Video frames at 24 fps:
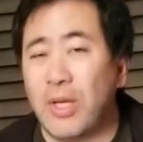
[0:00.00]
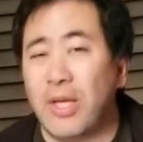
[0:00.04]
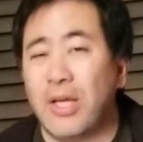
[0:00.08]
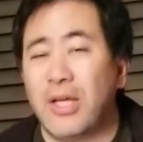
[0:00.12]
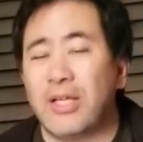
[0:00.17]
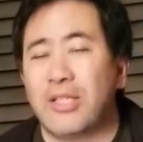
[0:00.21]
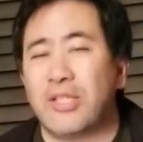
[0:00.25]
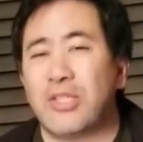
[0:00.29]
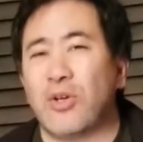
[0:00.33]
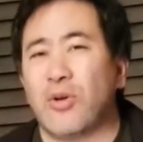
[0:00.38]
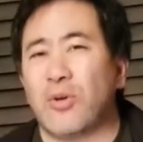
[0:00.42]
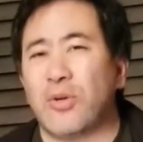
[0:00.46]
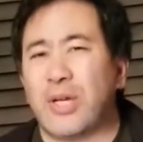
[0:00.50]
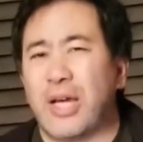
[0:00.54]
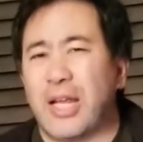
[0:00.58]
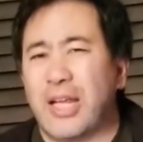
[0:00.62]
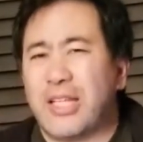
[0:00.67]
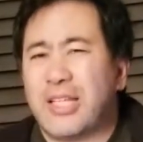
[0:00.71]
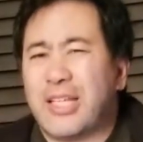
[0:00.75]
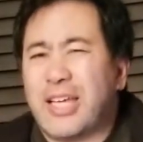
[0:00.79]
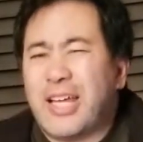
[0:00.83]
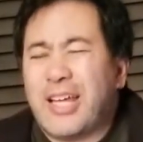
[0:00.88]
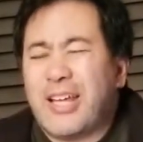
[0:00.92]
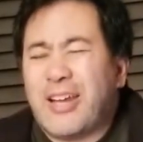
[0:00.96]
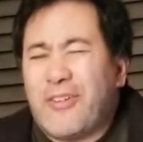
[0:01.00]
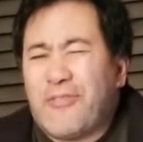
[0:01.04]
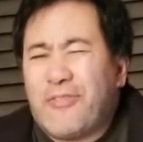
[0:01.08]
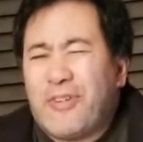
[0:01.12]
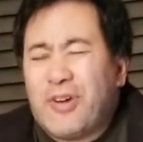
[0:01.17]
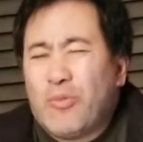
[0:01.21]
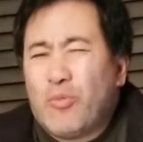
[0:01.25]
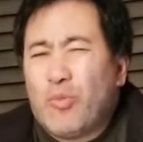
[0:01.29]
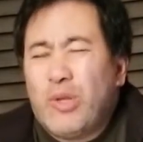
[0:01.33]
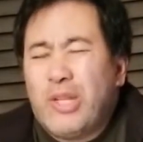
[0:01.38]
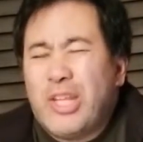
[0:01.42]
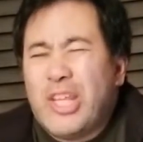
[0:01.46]
So kind of taking it from a
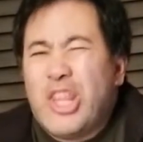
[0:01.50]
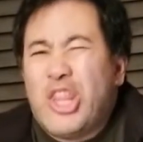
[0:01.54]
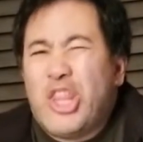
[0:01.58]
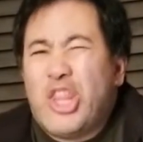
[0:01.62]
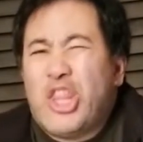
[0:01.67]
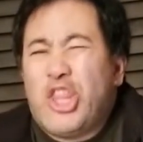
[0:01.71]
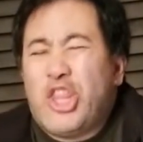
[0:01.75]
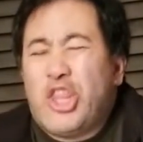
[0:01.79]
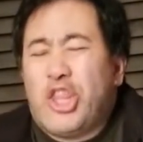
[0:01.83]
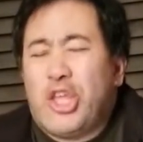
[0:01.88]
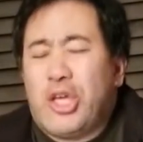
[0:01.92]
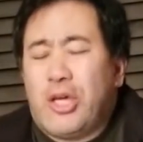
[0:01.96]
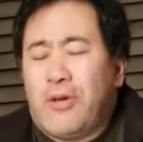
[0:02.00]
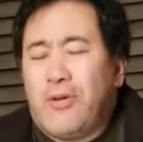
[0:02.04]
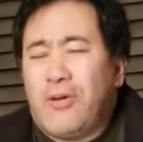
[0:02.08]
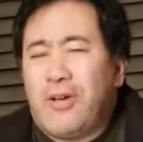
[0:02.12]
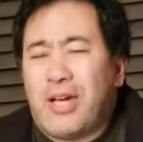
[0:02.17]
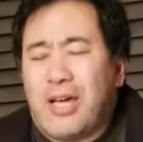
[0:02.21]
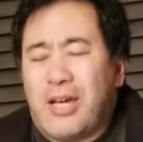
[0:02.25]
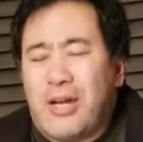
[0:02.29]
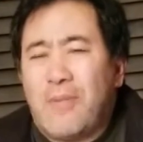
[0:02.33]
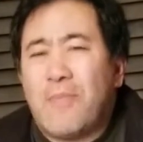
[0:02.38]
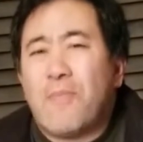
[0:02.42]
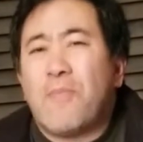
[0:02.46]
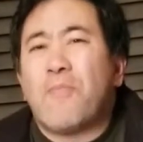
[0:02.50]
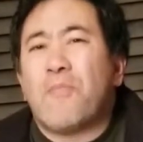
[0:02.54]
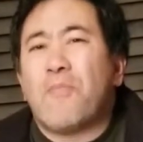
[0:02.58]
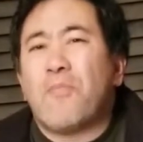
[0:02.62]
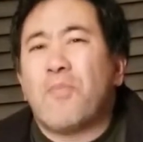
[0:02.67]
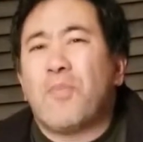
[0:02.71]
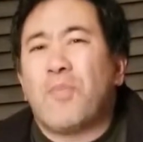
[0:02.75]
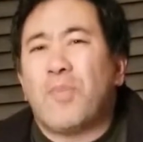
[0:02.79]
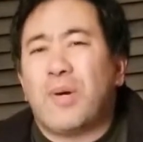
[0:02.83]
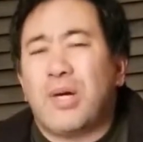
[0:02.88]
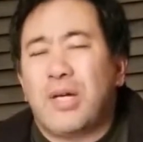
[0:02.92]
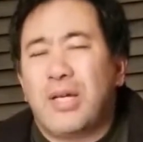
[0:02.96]
really thick kind
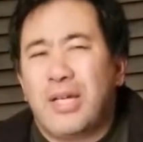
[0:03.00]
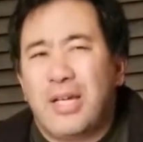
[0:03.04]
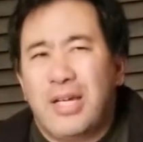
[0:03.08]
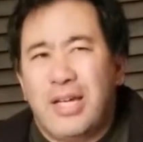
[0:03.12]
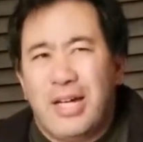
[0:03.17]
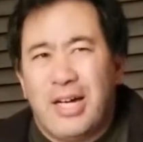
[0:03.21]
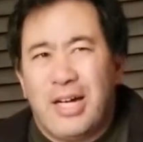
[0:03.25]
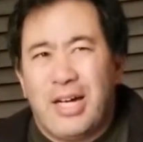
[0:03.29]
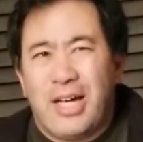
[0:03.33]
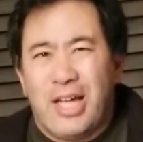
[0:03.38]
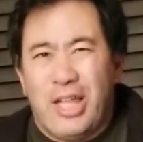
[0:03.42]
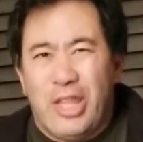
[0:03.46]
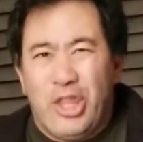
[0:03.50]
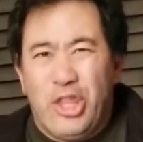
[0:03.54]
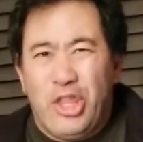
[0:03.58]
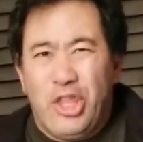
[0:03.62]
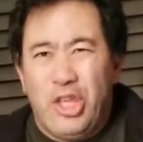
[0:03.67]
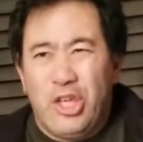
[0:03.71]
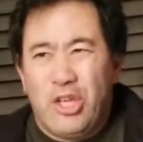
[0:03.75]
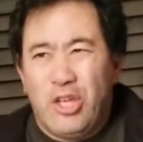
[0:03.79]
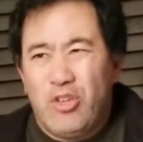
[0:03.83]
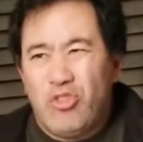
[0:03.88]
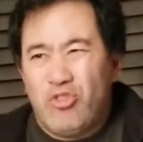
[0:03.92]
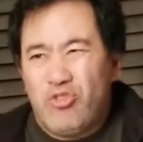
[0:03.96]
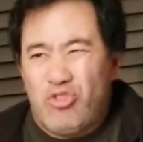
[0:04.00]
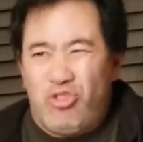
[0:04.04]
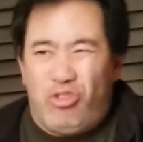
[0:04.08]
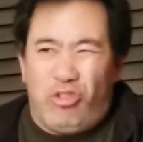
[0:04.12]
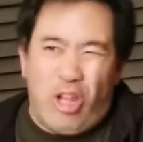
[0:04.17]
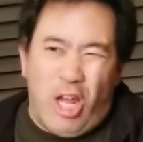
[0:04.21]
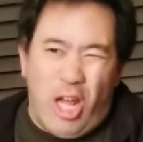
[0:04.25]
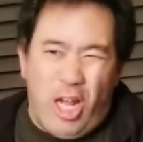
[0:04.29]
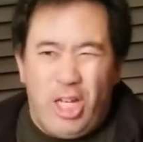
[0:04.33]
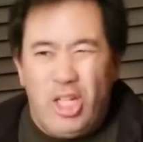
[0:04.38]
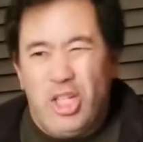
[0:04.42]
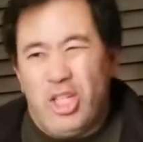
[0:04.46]
of thick
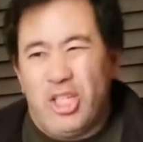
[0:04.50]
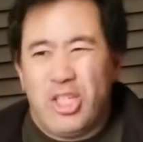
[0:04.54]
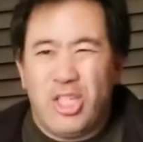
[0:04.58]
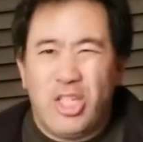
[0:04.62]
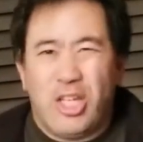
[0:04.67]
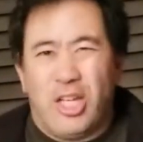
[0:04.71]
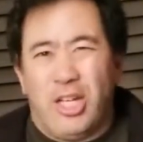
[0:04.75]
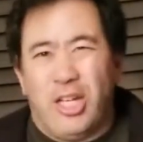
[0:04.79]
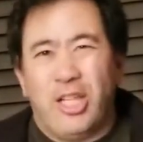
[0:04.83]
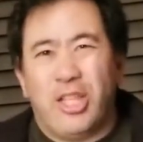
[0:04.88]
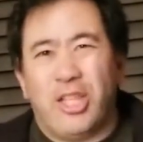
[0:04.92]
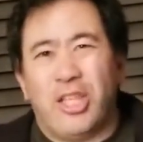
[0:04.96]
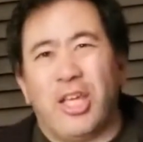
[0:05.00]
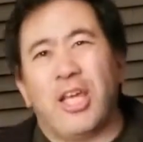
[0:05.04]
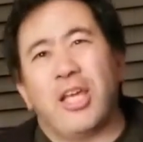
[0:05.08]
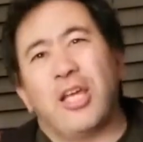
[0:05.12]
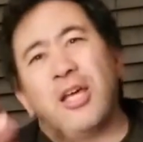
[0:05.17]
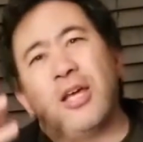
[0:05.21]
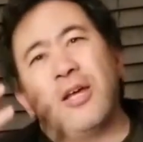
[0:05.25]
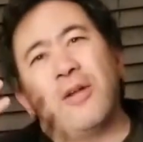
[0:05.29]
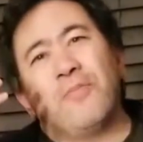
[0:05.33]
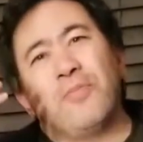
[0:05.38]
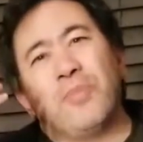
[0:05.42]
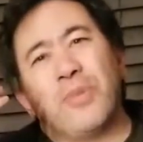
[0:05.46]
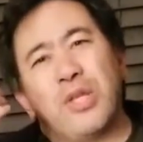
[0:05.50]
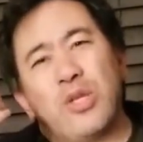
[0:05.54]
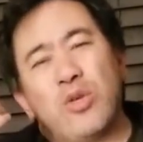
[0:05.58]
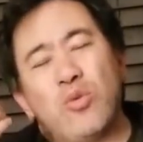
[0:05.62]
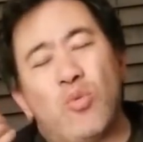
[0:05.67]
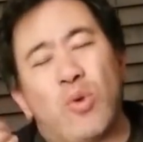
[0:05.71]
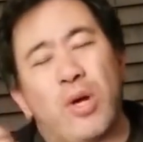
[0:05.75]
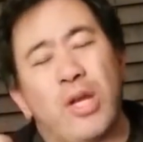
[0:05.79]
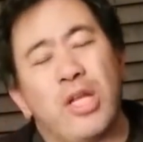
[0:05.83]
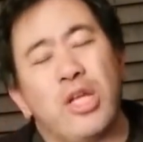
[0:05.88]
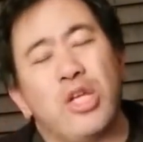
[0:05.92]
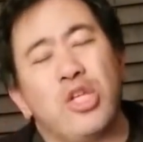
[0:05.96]
gelatinous kind of thing, you
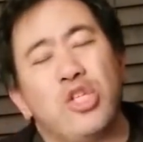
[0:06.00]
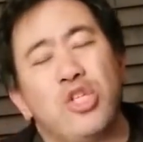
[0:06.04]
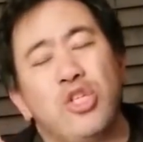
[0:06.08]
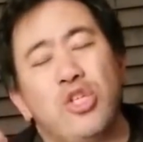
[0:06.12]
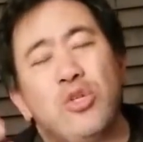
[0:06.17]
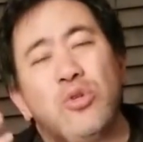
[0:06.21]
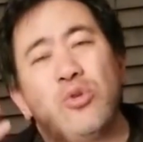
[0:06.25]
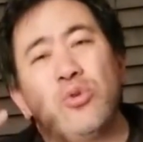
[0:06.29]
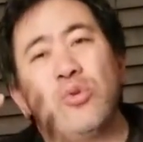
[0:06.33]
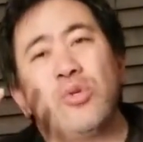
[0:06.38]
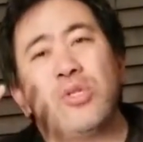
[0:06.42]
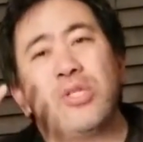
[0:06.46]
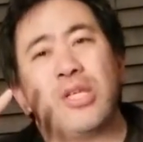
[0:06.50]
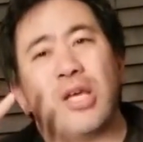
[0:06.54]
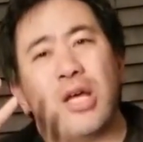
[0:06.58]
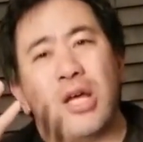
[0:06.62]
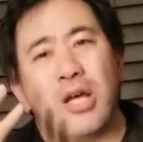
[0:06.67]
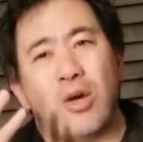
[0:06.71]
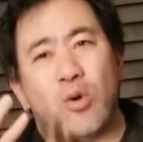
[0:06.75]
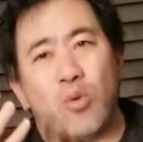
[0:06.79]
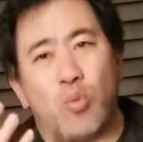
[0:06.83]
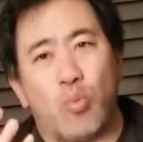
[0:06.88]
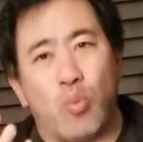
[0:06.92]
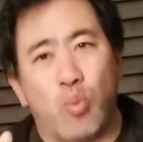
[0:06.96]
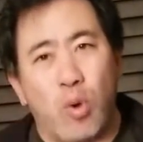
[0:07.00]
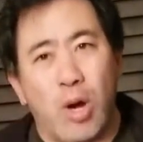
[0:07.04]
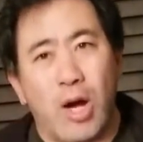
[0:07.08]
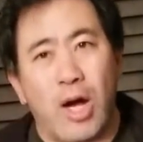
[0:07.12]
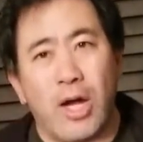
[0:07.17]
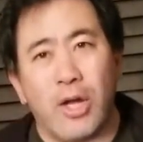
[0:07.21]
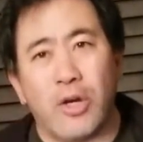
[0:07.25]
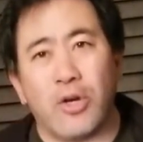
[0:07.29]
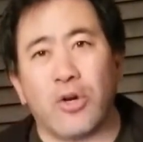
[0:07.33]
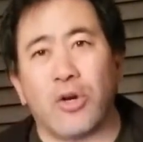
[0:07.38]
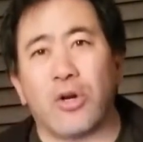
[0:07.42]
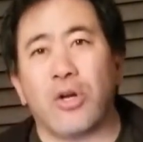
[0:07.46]
want to use
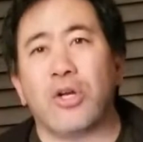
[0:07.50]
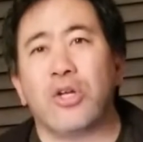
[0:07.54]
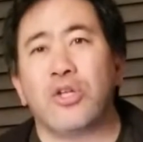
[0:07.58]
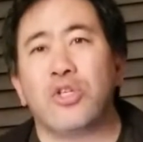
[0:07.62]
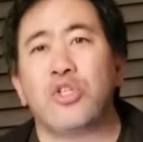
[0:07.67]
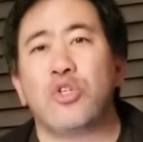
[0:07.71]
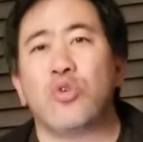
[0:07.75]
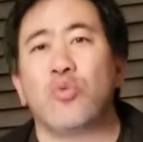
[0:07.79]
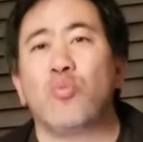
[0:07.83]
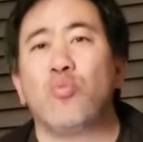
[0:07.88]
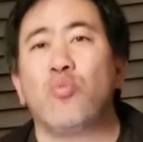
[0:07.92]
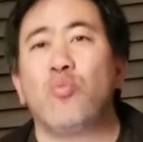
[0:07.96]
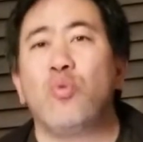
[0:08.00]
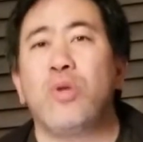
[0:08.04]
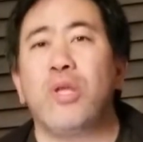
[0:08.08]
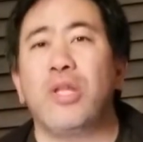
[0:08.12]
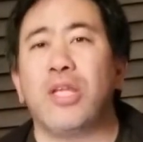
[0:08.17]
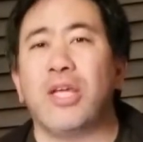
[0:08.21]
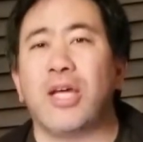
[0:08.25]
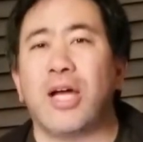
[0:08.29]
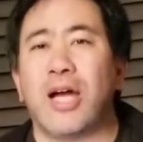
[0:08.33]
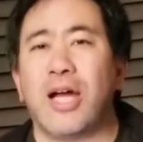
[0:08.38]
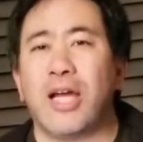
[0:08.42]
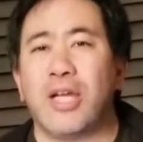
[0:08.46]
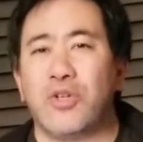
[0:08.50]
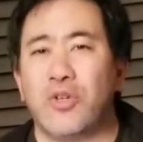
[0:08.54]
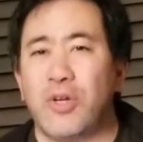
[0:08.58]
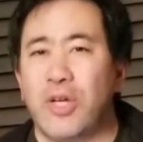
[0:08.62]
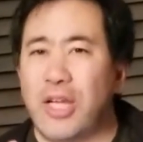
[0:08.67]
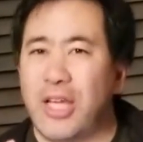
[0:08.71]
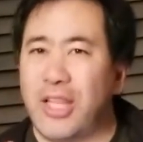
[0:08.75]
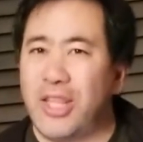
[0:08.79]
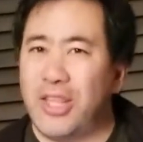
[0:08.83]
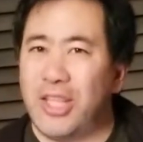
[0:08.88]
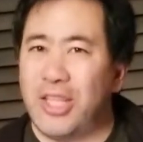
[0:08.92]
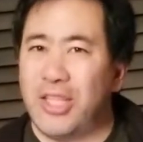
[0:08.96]
water to really hydrate
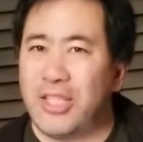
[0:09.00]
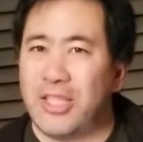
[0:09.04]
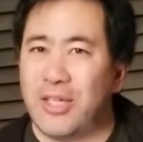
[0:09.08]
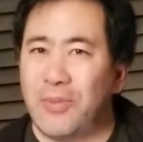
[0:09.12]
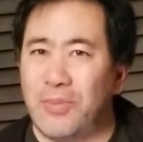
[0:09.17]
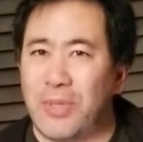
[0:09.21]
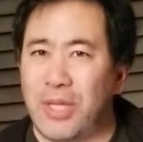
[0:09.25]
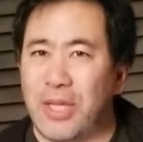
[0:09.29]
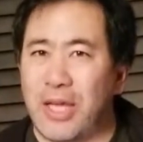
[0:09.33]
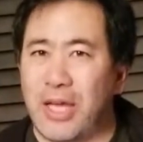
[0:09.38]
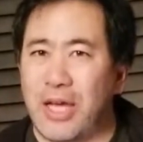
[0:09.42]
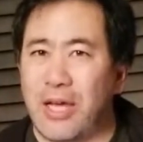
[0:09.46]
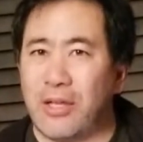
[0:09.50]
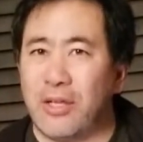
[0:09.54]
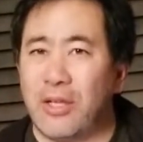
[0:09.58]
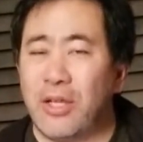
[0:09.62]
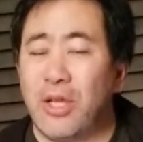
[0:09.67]
and thin something out.